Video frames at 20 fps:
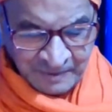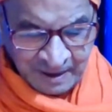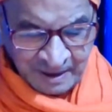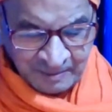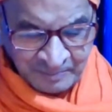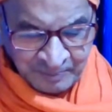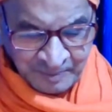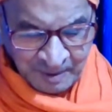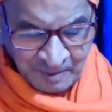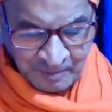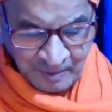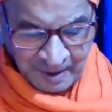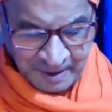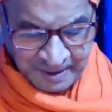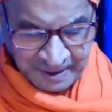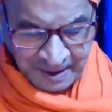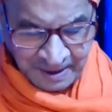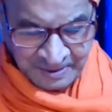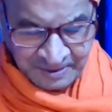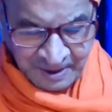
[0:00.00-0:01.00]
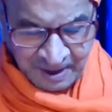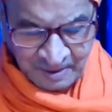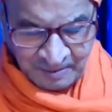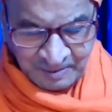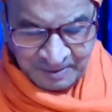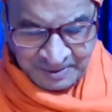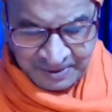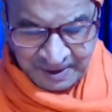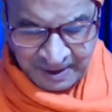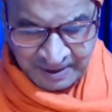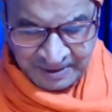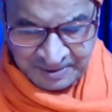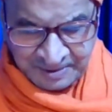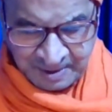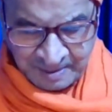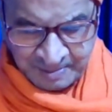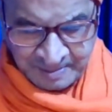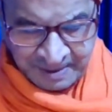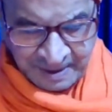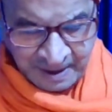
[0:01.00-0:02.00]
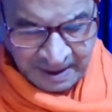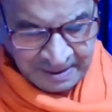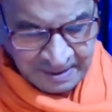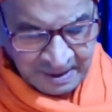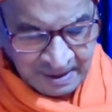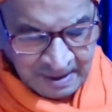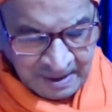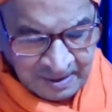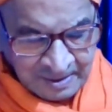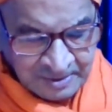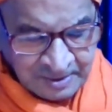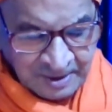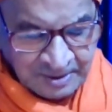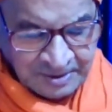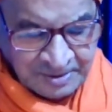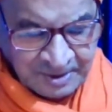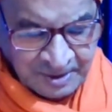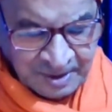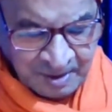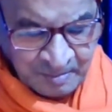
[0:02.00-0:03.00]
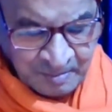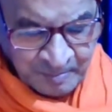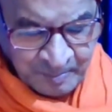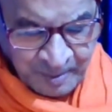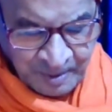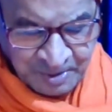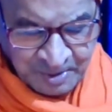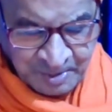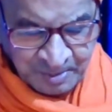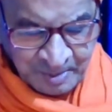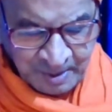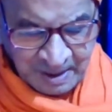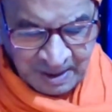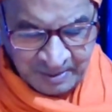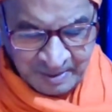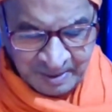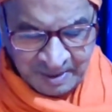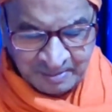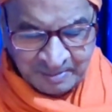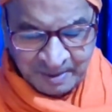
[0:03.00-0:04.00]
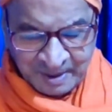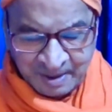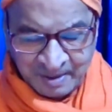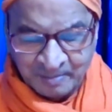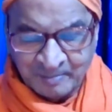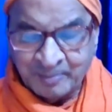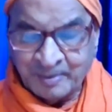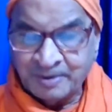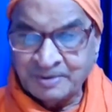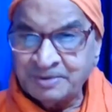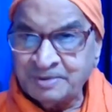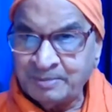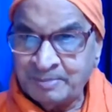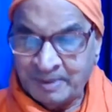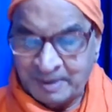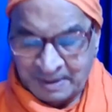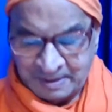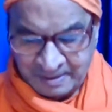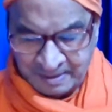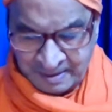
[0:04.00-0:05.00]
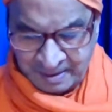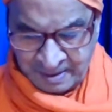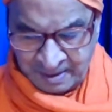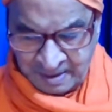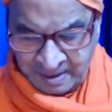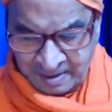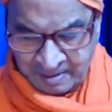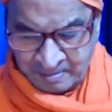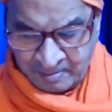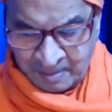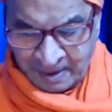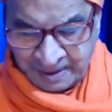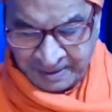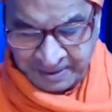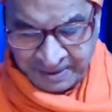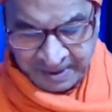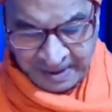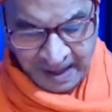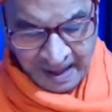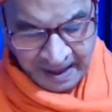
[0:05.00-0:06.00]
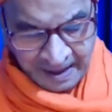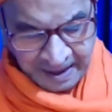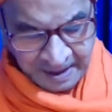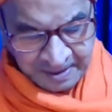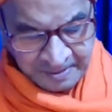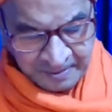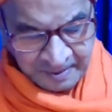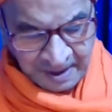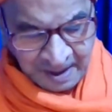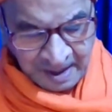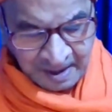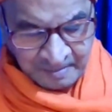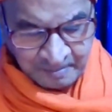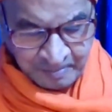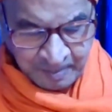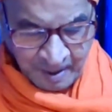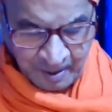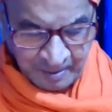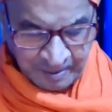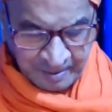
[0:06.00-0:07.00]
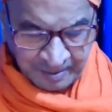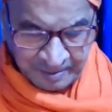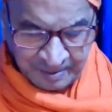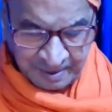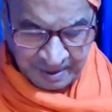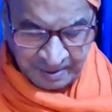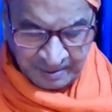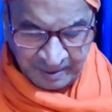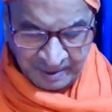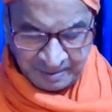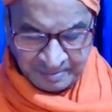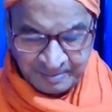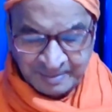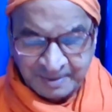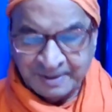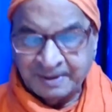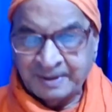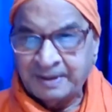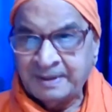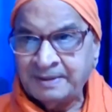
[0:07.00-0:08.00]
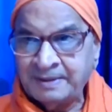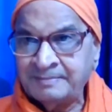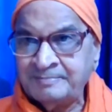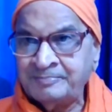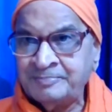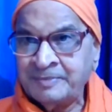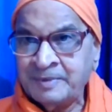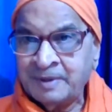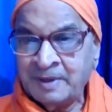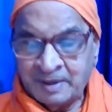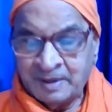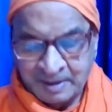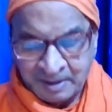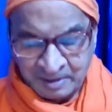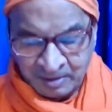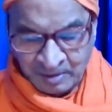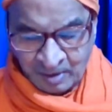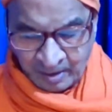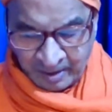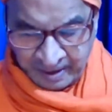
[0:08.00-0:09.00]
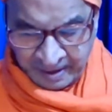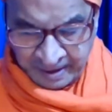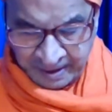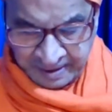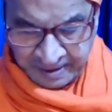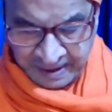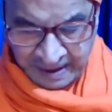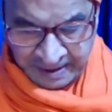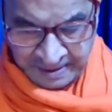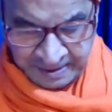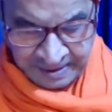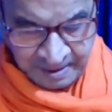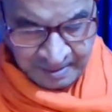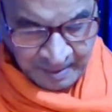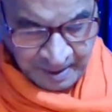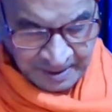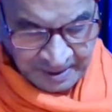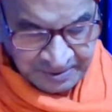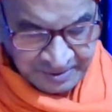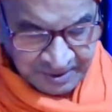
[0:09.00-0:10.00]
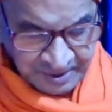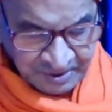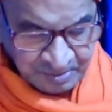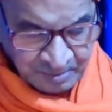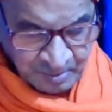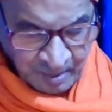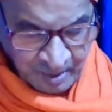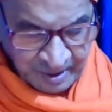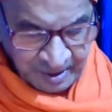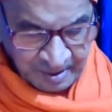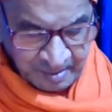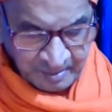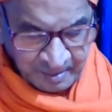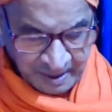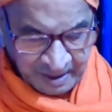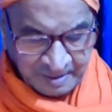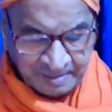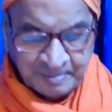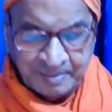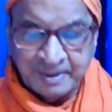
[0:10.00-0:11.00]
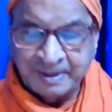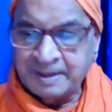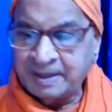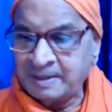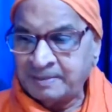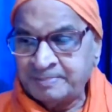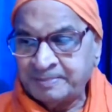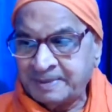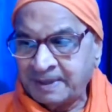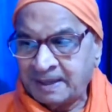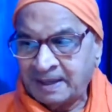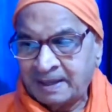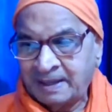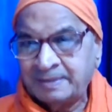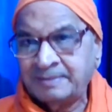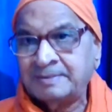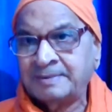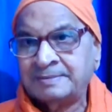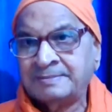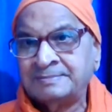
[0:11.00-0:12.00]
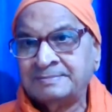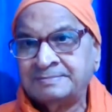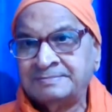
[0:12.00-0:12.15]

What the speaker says: Therefore, what else shall we say except that such an impossible event become possible by the direct will and power of the Divine Mother, in order that the Master's body might be kept alive.